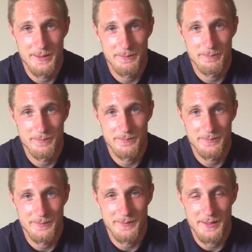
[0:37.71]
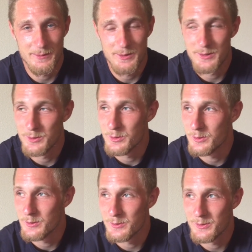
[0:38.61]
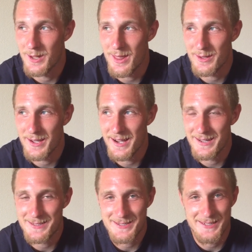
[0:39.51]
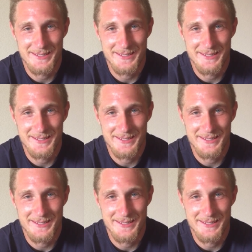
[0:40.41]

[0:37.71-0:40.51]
Um, give it to to the other guys,